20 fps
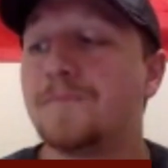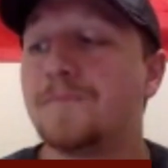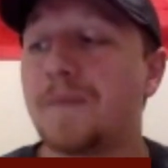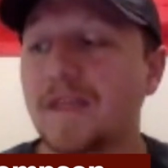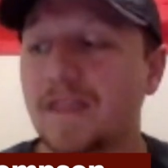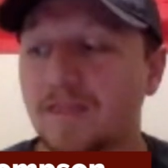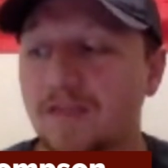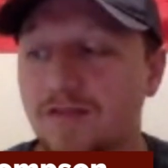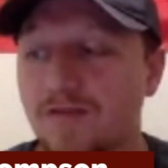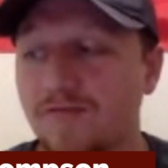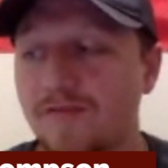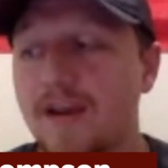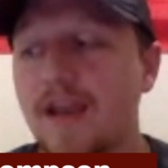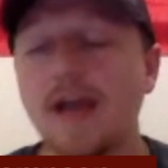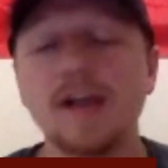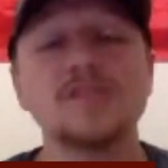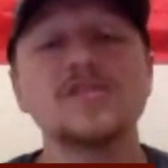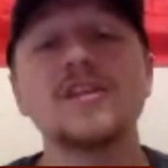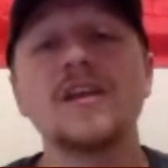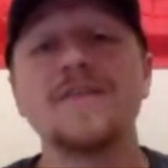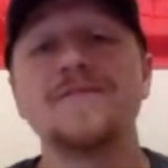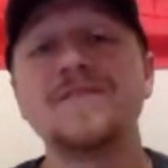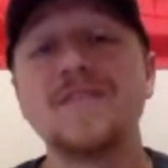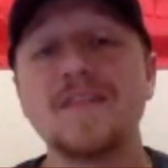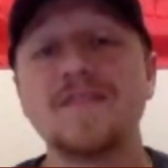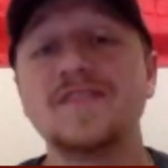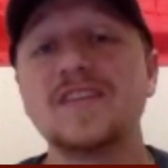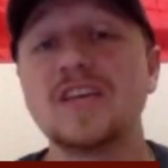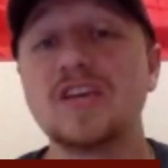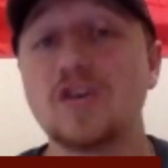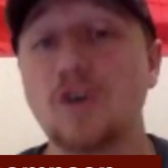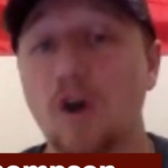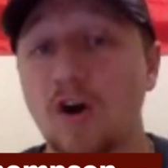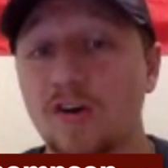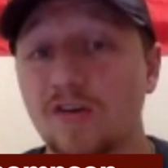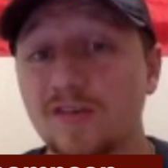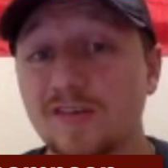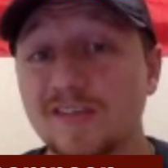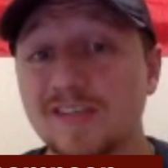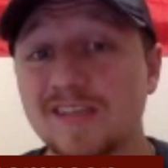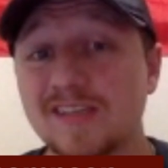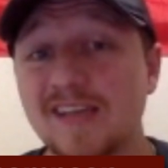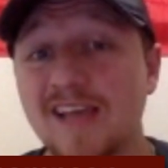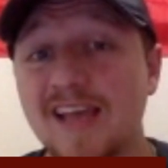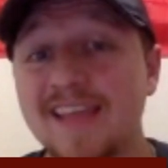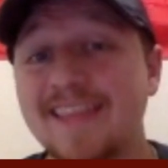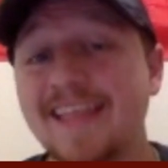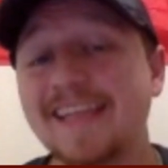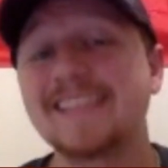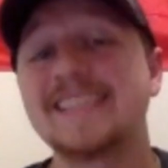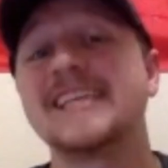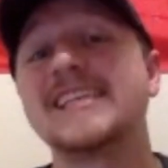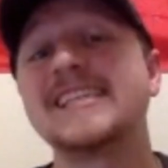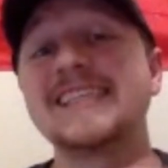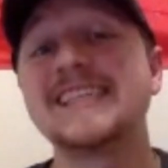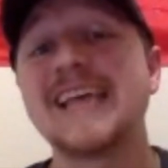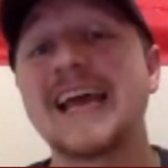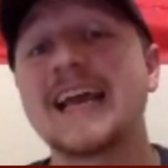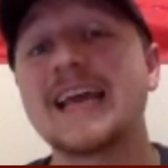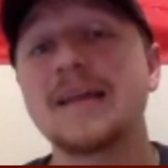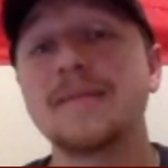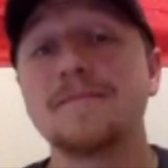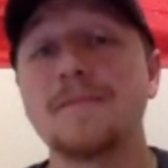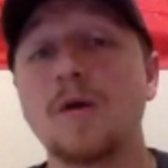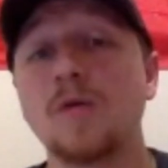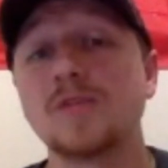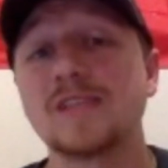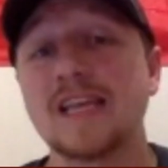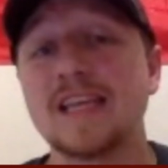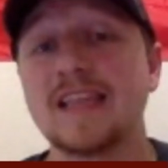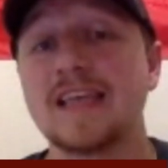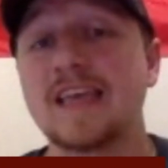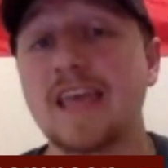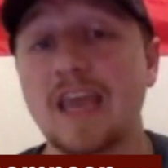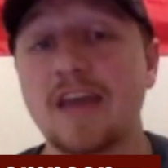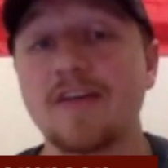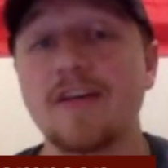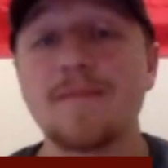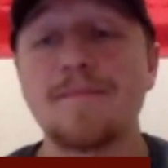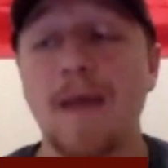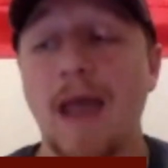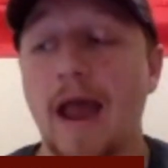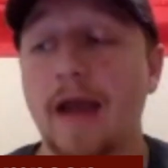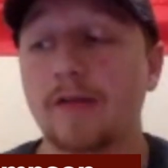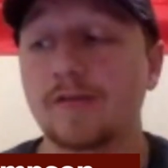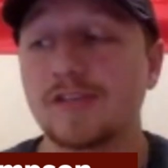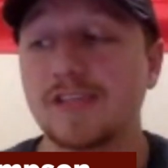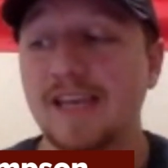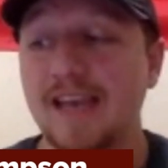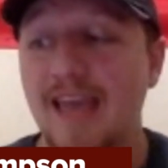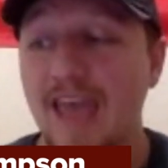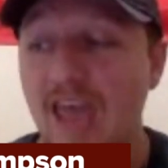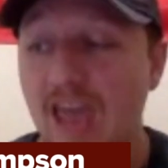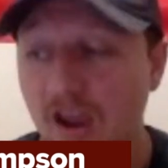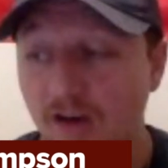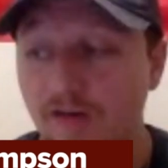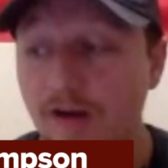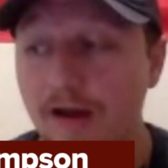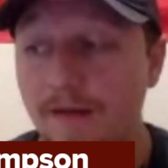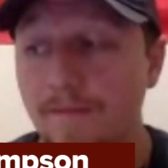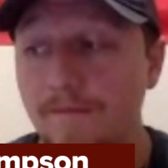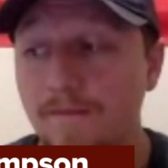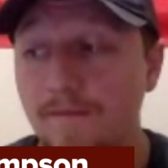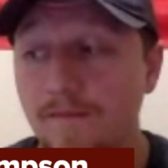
But 350 yards, that's the second most in the Gary Patterson era.